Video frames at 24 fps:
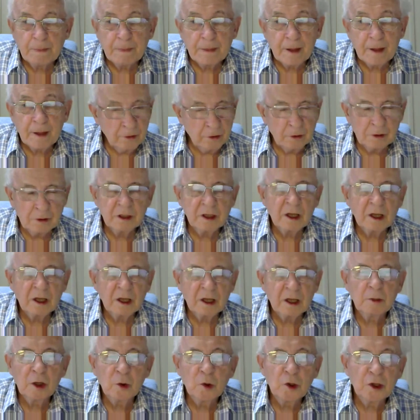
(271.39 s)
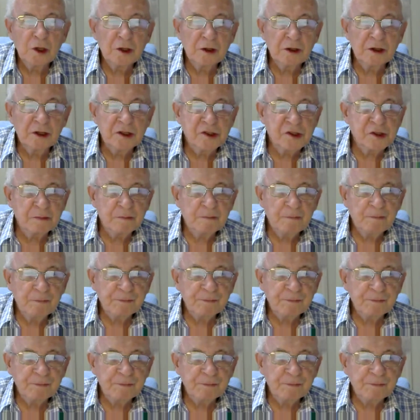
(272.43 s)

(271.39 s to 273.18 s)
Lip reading: I don't think I'm alone in this.